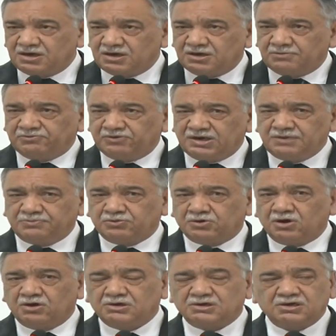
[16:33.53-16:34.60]

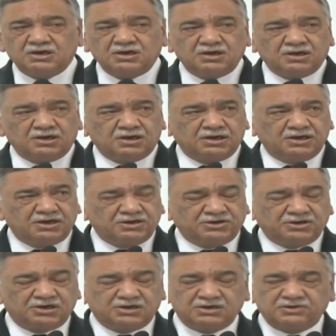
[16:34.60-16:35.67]
many-pronged
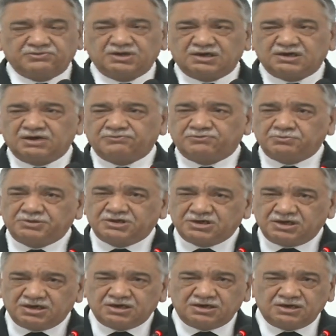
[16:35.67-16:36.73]
initiatives that have to be
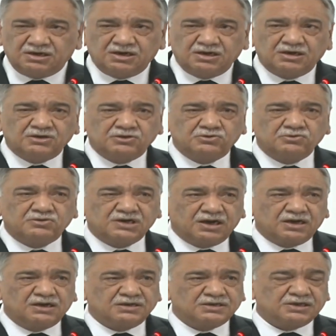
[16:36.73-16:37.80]
taken to
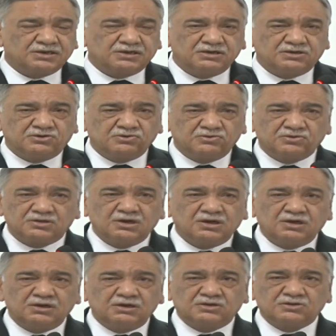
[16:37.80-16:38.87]
tackle such issues.
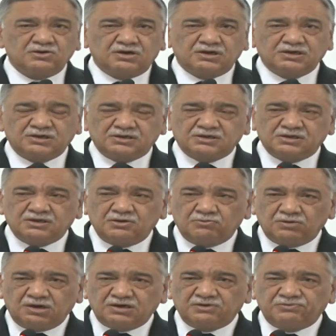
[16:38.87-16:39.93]
It's not just
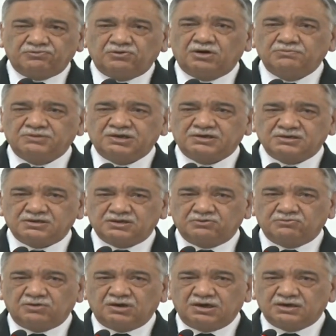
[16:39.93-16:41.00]
one reform that is
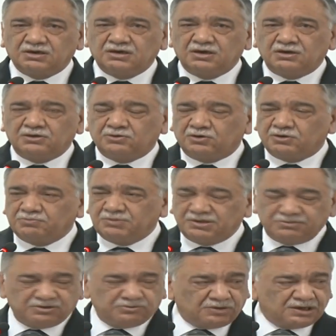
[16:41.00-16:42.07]
required, or
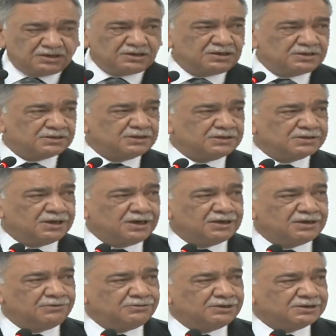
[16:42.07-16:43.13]
maybe one research
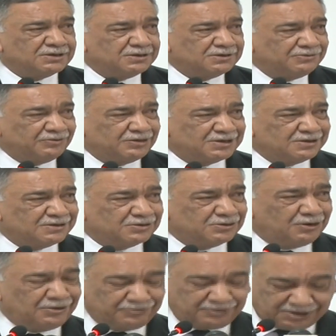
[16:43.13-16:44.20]
cycle which can
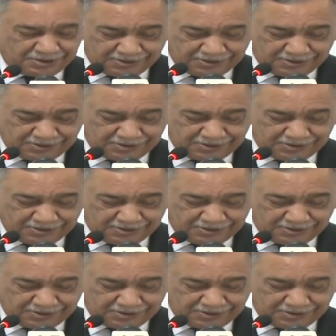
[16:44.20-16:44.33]
solve it.